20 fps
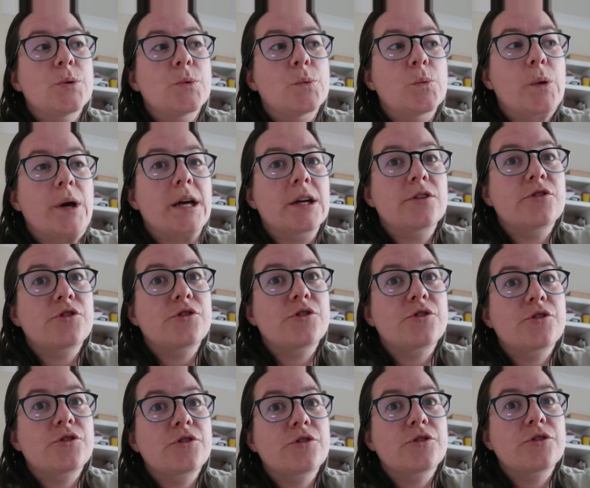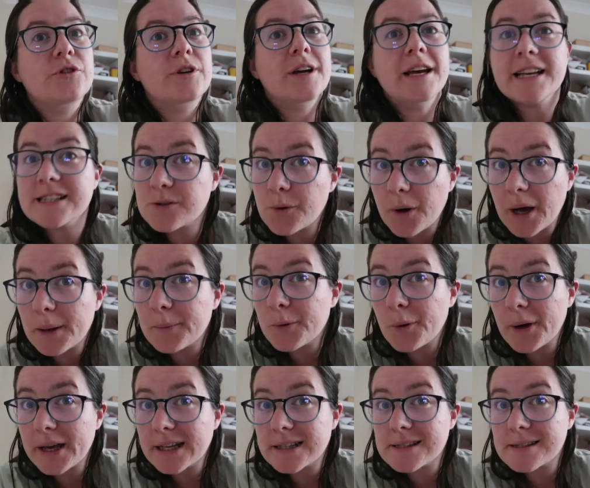which is quite, I'm
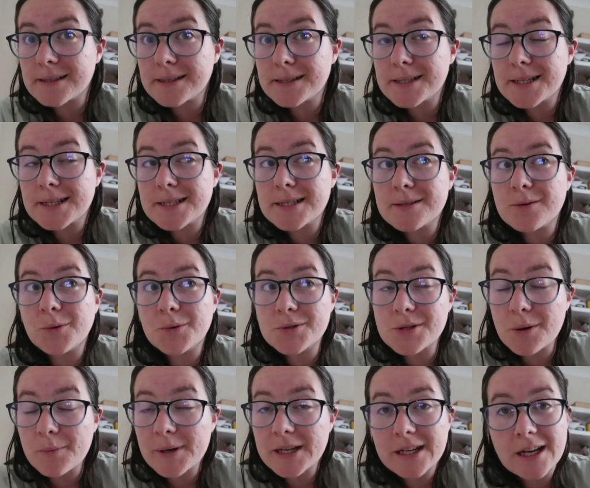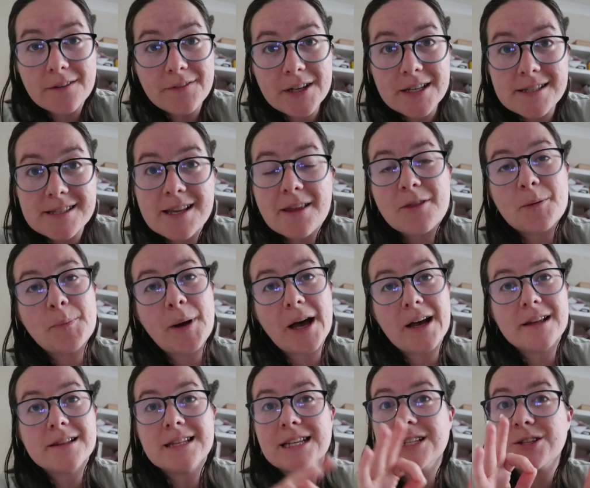quite excited, also a bit nervous.
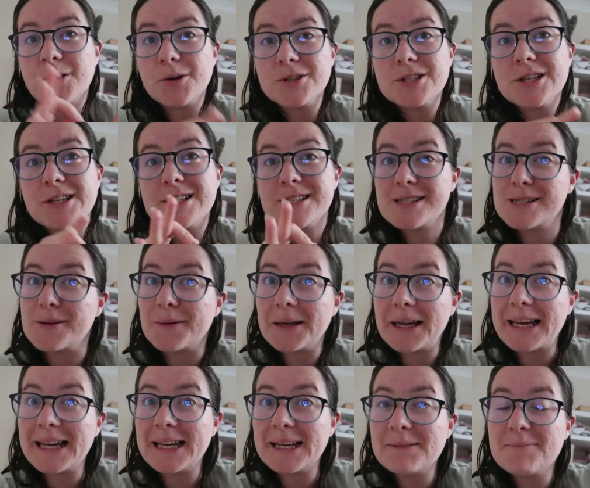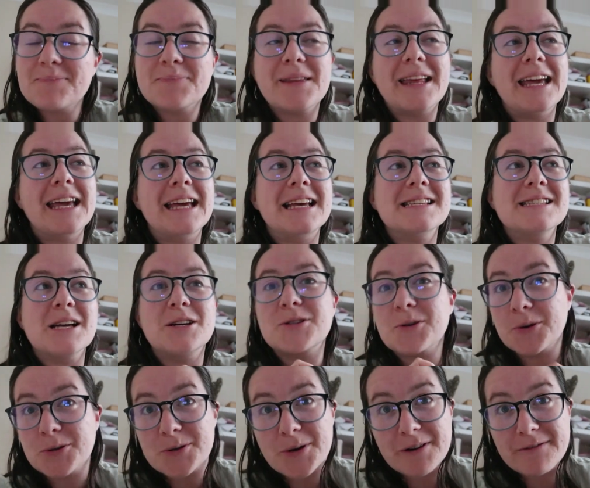The doctor that's doing it is a
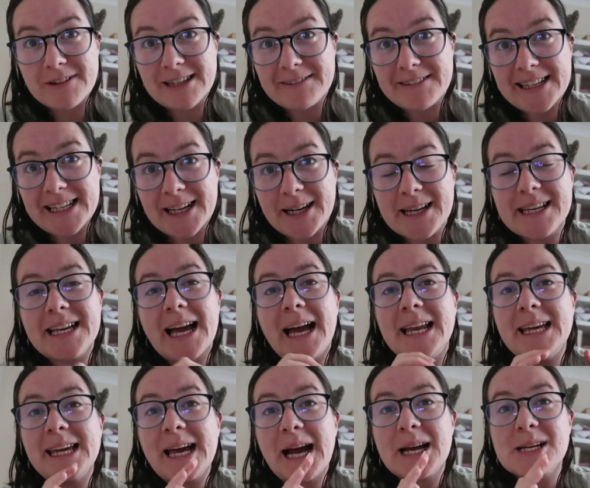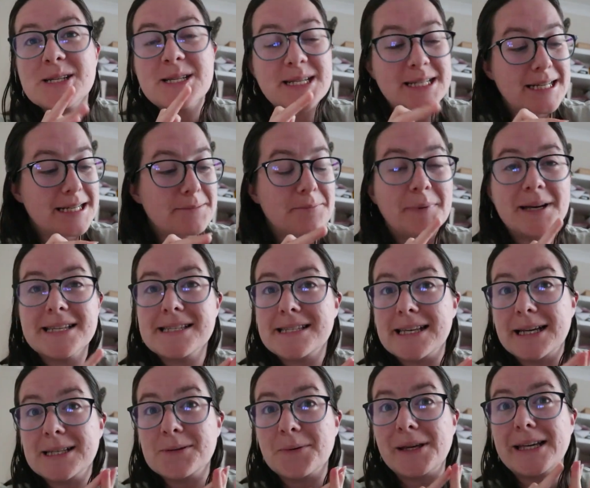doctor I really, really like. And he actually did my
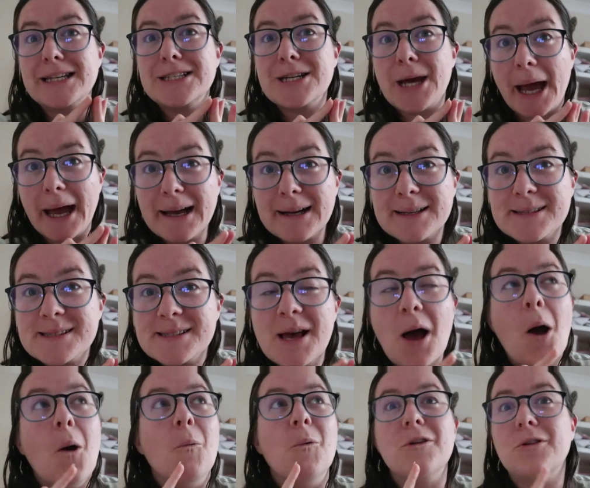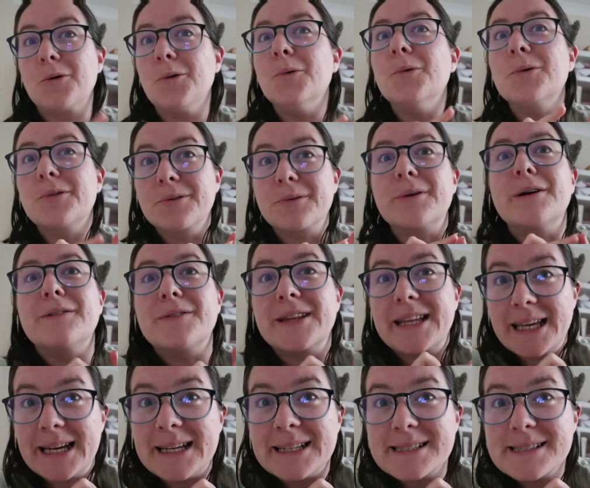6 week checks with all three of the
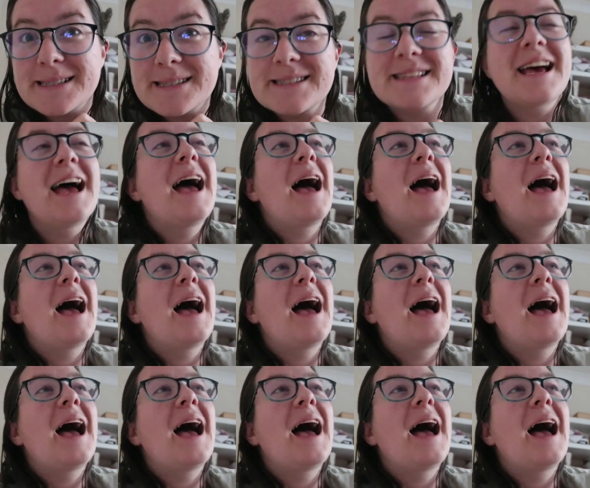kids.